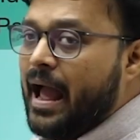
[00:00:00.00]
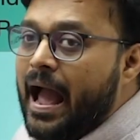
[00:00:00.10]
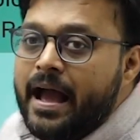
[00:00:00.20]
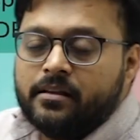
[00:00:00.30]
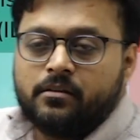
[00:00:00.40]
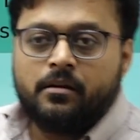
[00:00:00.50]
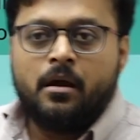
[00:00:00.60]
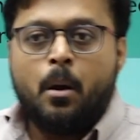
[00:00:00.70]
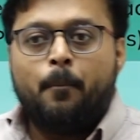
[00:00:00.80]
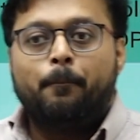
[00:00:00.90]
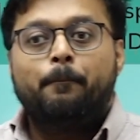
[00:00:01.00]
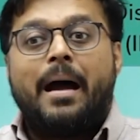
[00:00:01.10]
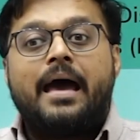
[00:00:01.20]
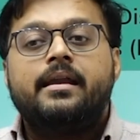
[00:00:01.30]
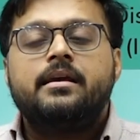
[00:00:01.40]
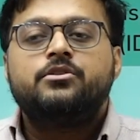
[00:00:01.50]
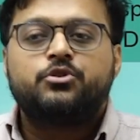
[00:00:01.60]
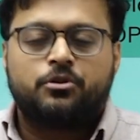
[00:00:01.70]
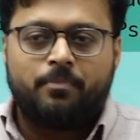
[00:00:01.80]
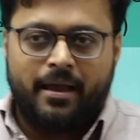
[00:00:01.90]
as
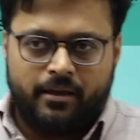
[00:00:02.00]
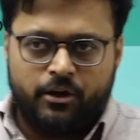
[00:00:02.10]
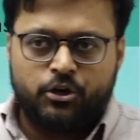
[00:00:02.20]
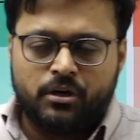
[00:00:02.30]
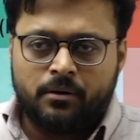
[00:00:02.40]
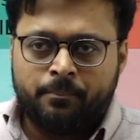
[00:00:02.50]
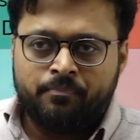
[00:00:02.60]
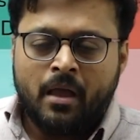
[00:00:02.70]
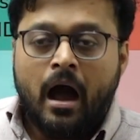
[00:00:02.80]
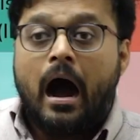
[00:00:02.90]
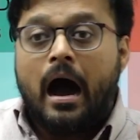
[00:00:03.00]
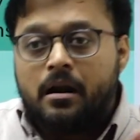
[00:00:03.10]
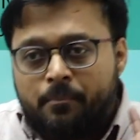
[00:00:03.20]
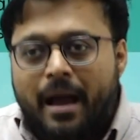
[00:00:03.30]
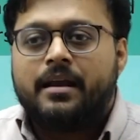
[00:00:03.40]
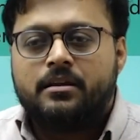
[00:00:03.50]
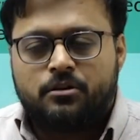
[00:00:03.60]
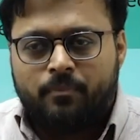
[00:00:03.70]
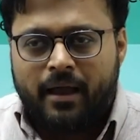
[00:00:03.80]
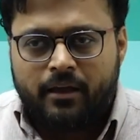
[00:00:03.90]
managed migration, unmanaged
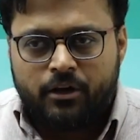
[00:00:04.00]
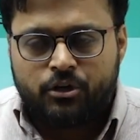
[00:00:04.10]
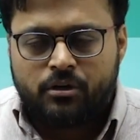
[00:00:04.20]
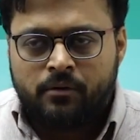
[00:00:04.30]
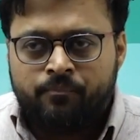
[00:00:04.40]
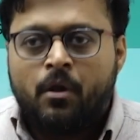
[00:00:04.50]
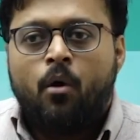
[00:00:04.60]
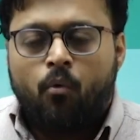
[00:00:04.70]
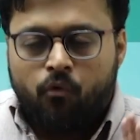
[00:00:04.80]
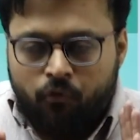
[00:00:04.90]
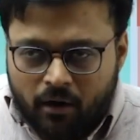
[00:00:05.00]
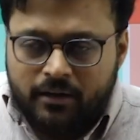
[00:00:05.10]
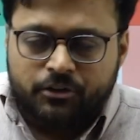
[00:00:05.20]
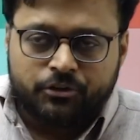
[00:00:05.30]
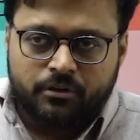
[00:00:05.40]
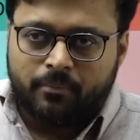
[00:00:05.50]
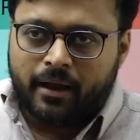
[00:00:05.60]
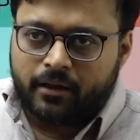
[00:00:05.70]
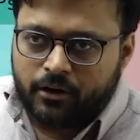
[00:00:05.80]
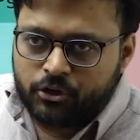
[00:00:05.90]
migration, voluntary
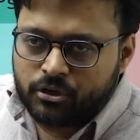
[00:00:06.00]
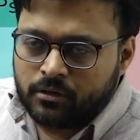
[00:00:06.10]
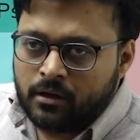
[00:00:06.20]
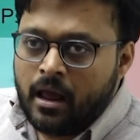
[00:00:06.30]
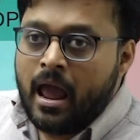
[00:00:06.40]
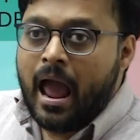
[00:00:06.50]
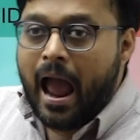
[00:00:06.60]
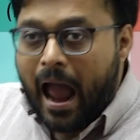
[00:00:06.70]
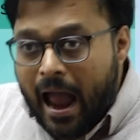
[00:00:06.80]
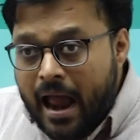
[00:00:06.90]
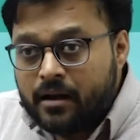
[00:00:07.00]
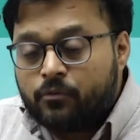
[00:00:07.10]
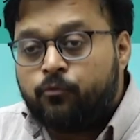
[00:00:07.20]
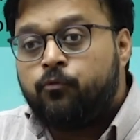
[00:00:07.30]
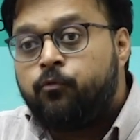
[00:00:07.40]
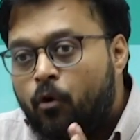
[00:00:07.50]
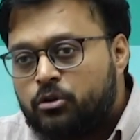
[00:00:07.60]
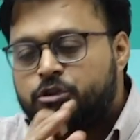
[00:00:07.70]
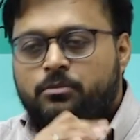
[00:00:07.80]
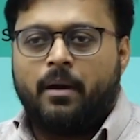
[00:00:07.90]
migration, and
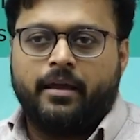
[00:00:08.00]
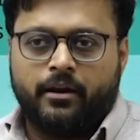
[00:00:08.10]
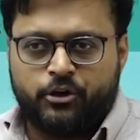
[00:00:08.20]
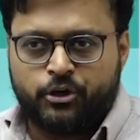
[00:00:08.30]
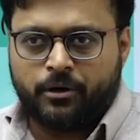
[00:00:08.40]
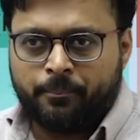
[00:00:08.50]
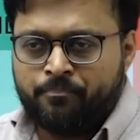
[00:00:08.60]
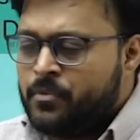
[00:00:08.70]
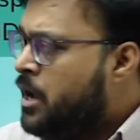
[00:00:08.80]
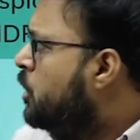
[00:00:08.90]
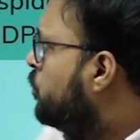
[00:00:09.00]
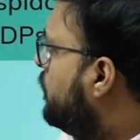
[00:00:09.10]
forced migration. So